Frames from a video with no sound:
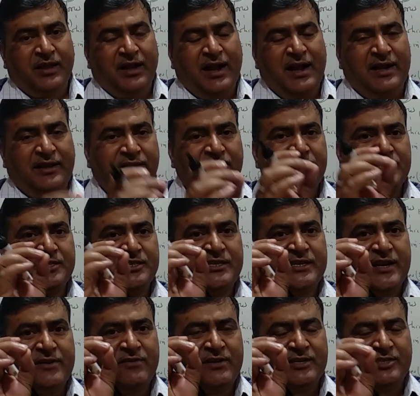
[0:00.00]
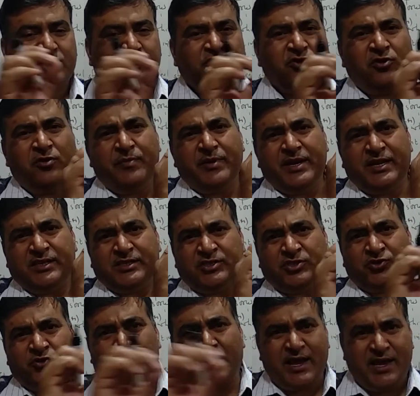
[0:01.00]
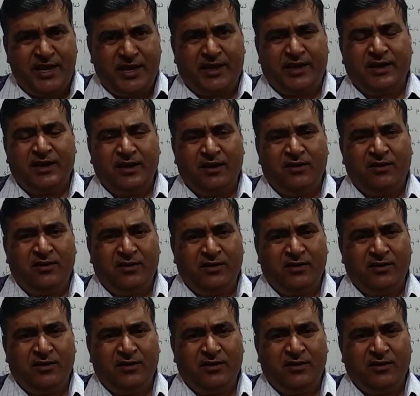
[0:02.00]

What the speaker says: and this granular, so many spori,